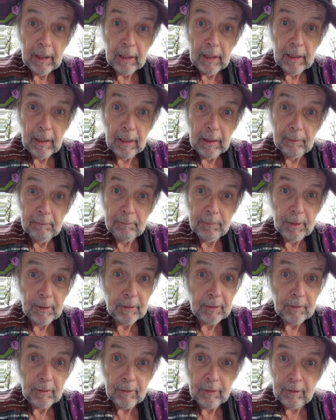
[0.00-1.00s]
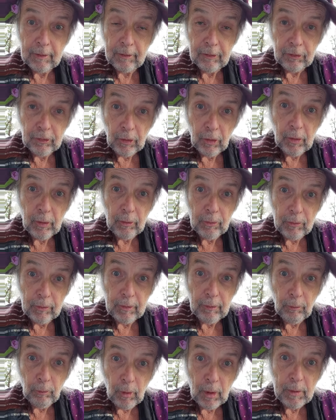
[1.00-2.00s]
But there's only
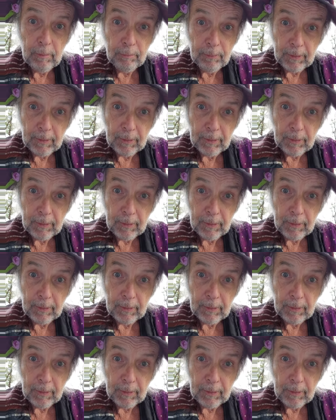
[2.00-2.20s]
the one